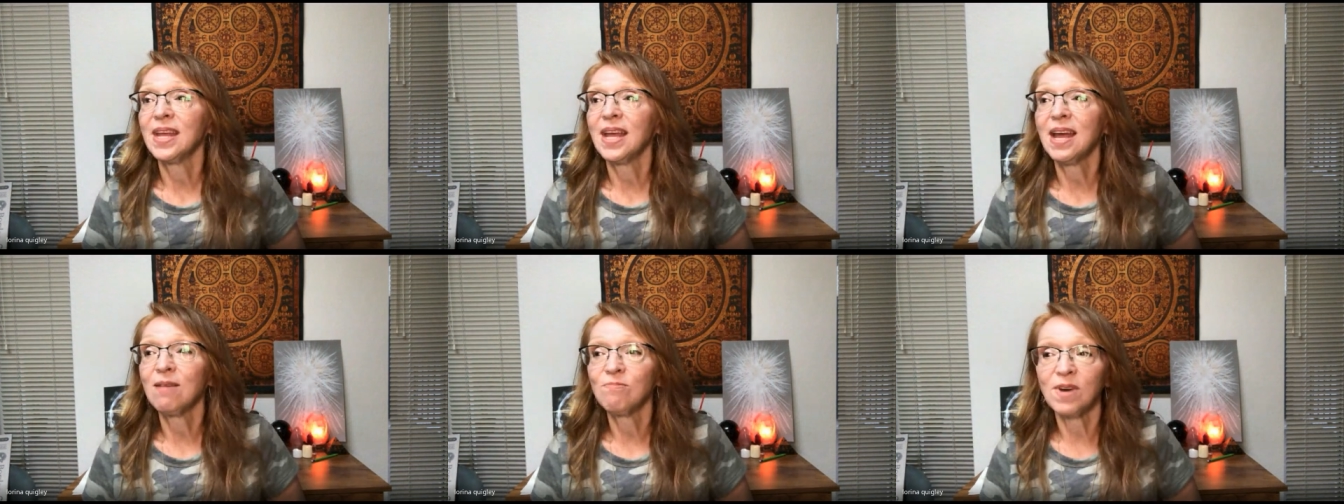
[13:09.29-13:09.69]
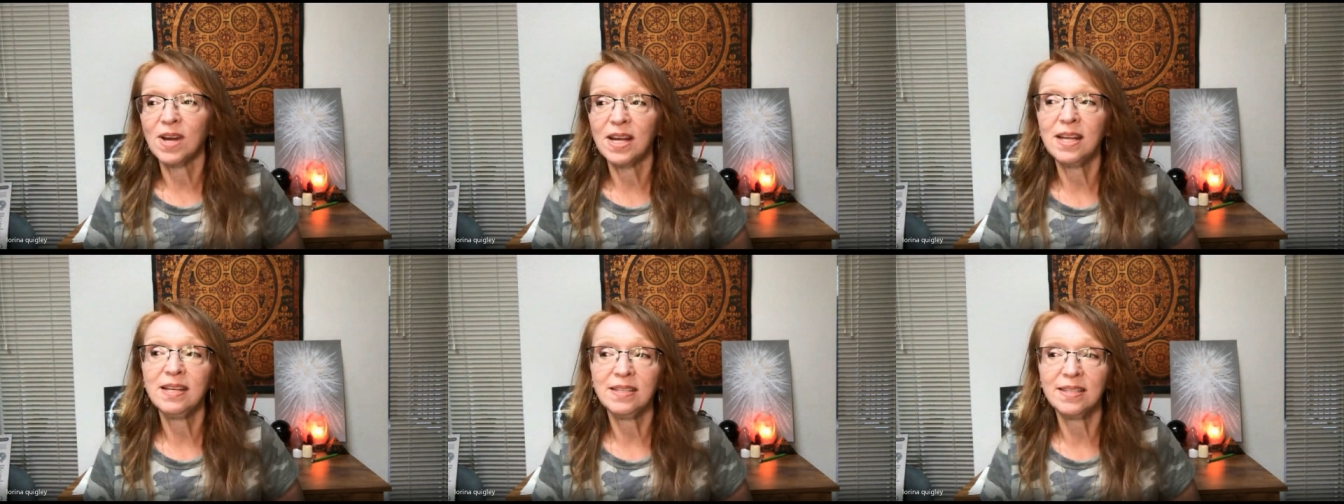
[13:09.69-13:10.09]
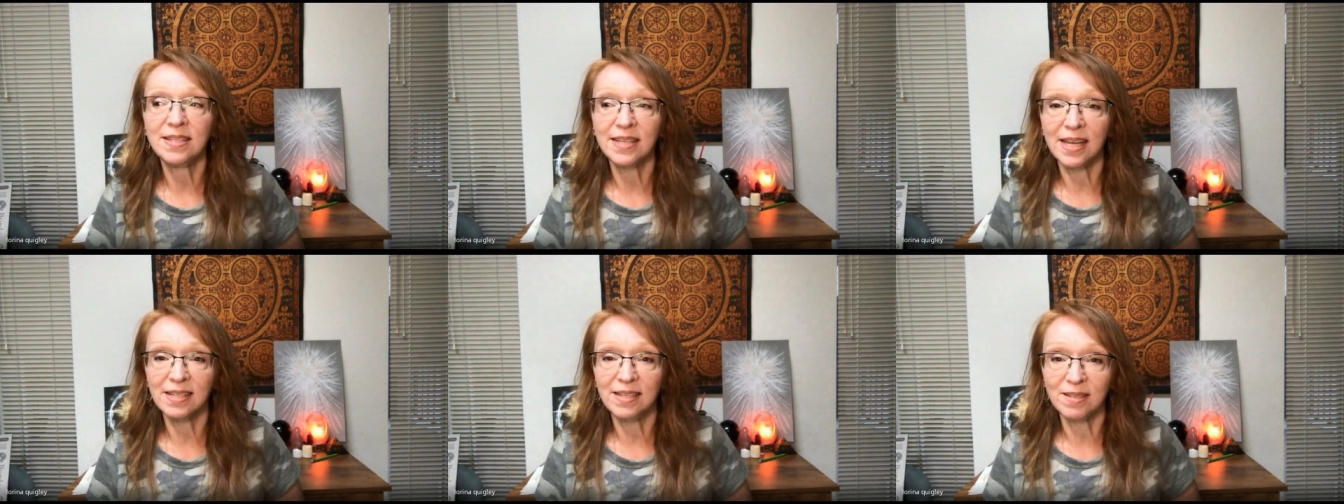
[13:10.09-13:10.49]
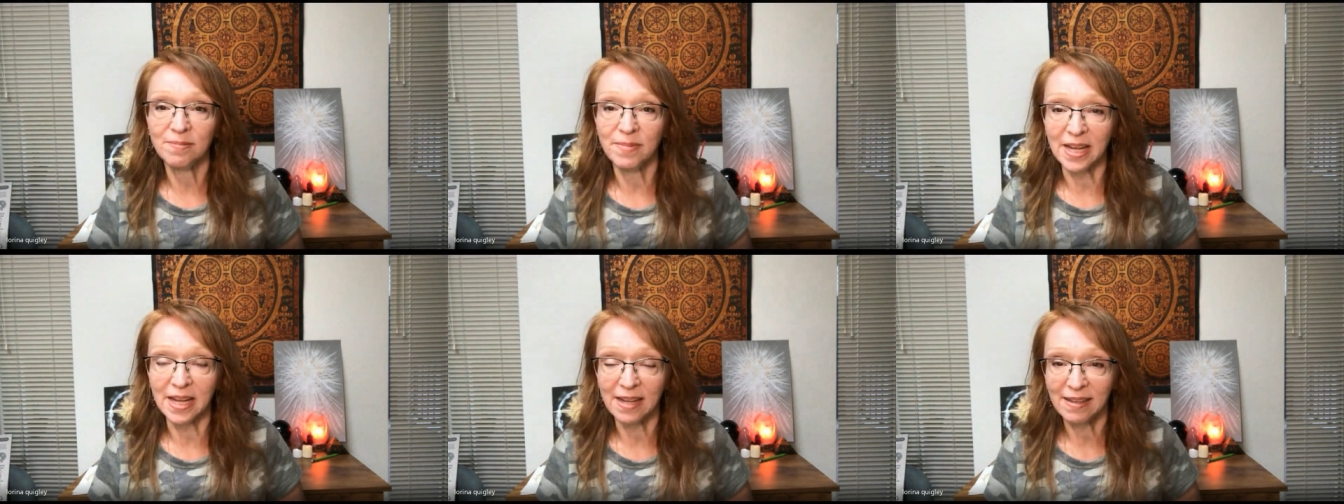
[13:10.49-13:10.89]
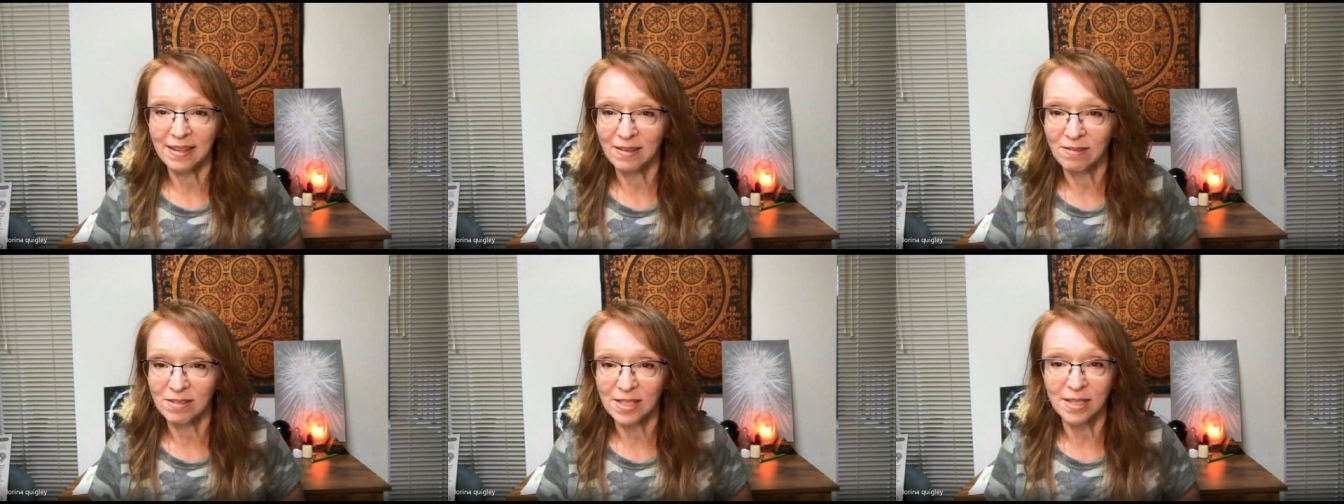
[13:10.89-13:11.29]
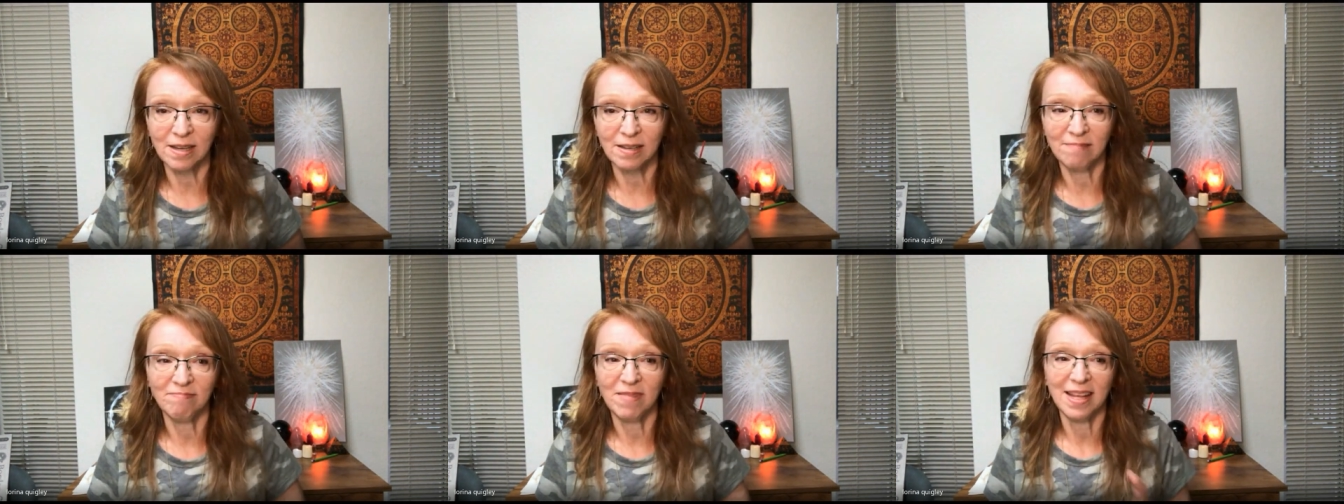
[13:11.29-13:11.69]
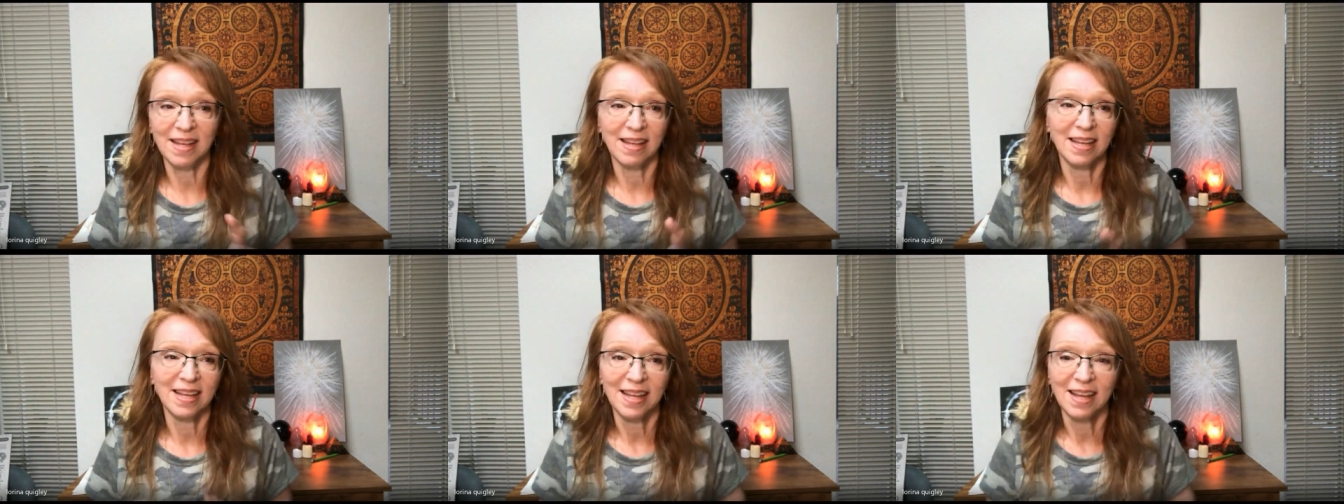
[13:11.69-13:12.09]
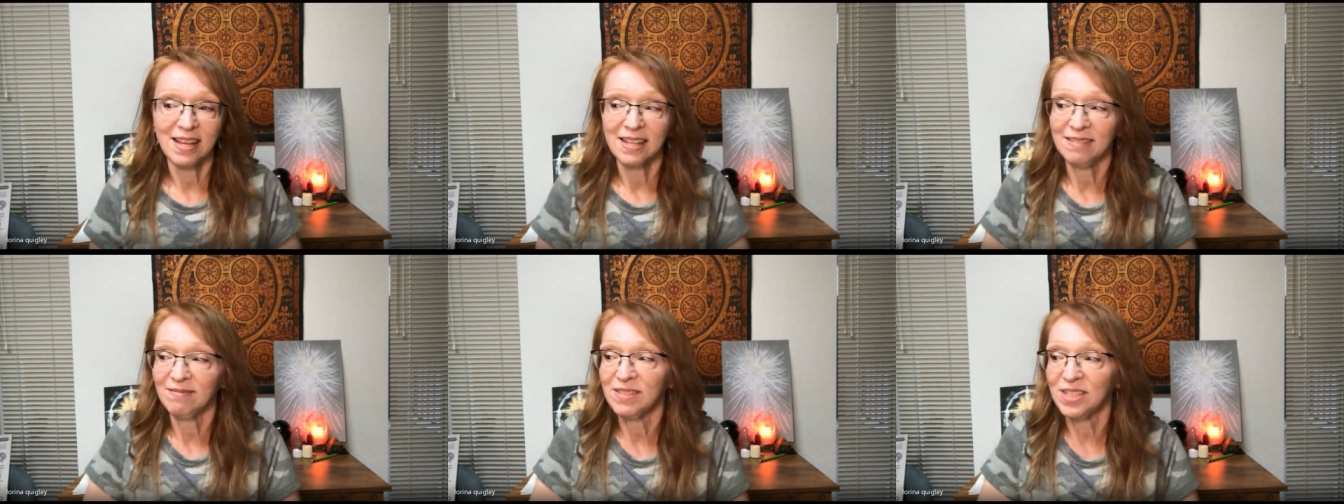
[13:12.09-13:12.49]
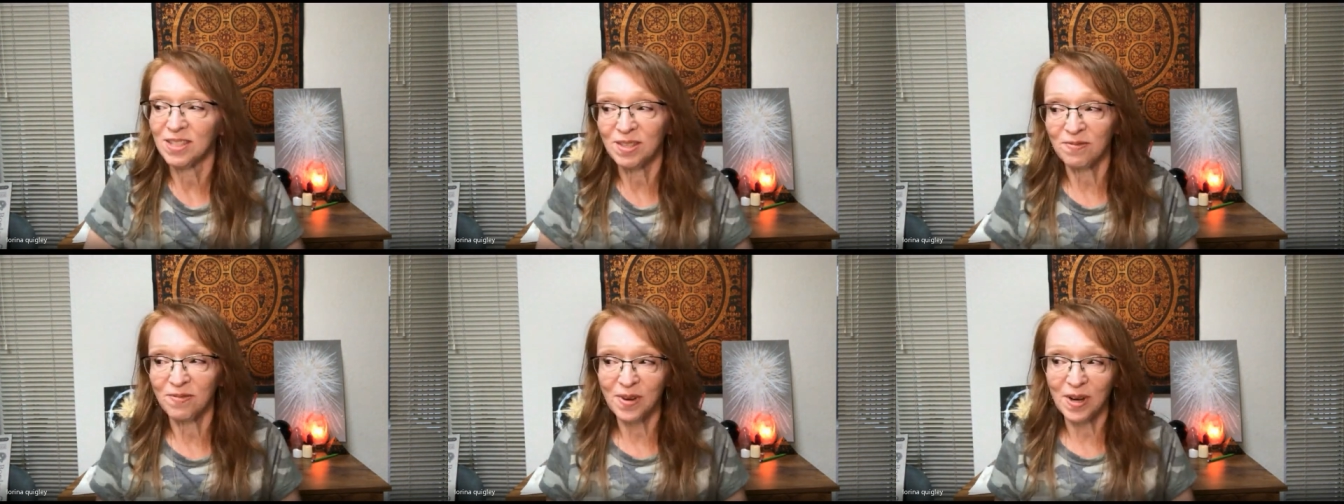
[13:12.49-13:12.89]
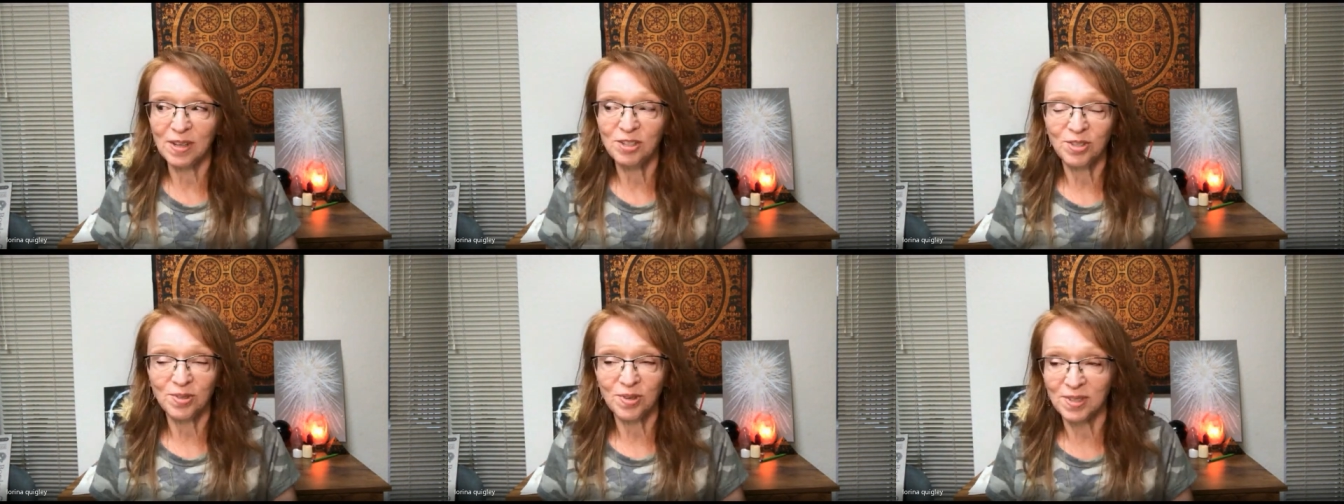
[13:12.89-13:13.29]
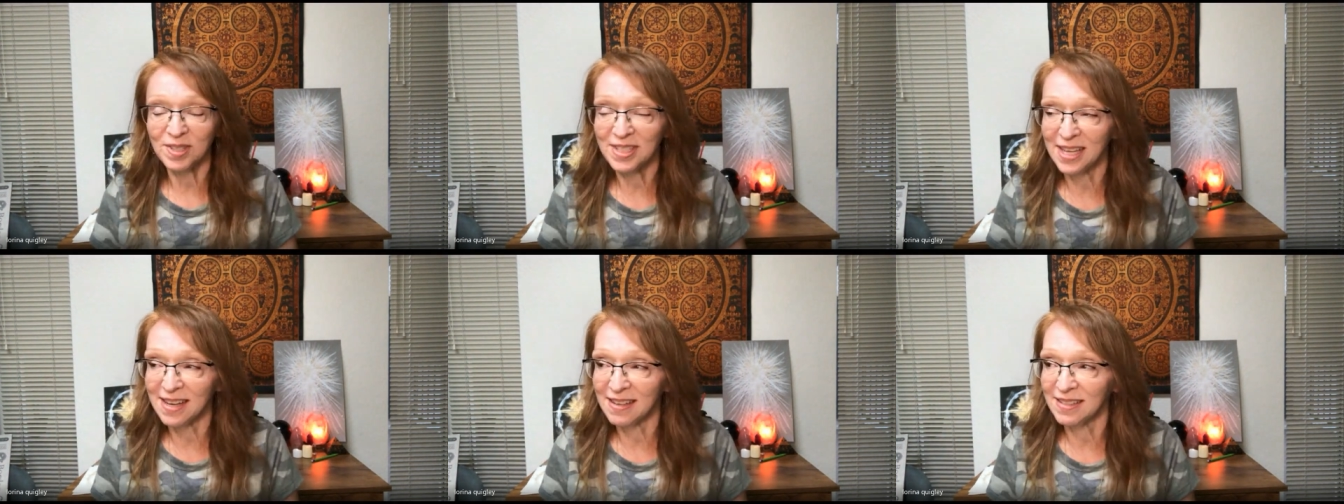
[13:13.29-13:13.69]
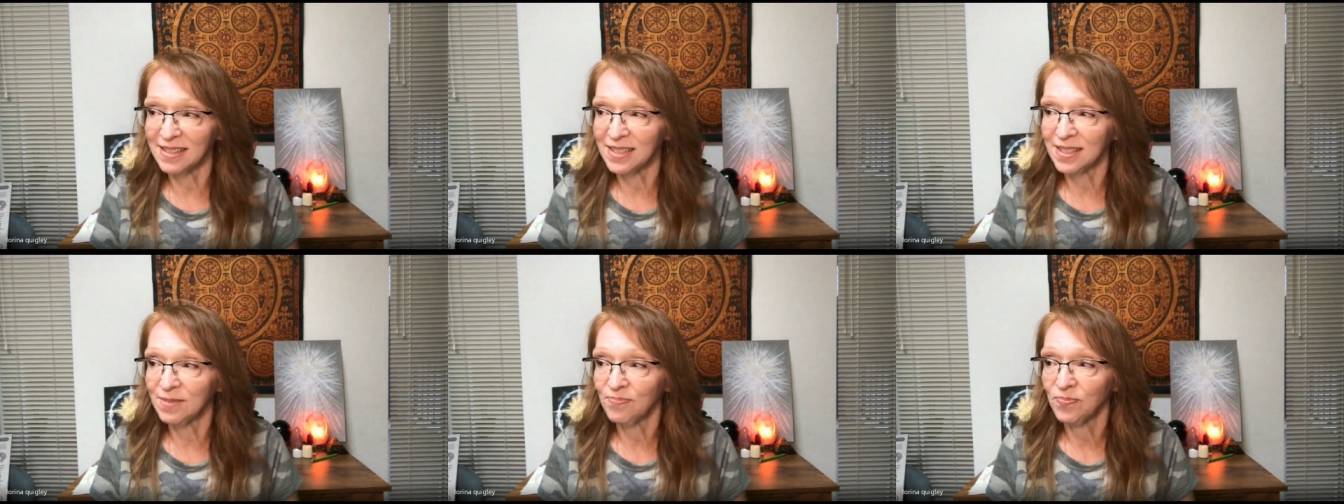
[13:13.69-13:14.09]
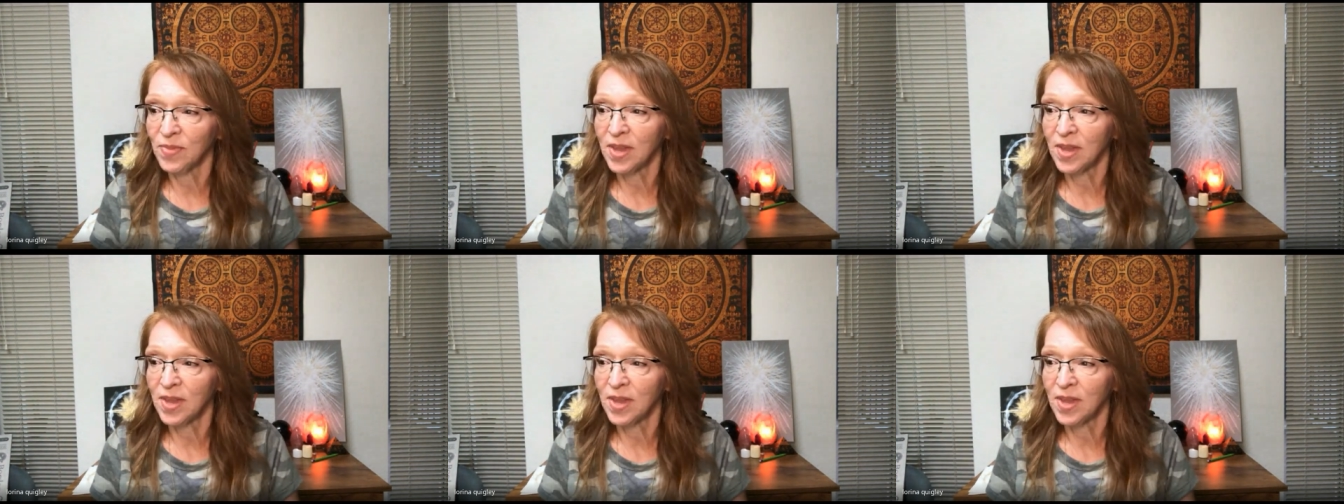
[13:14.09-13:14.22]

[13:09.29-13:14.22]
And what he said to me, said just a very short sentence.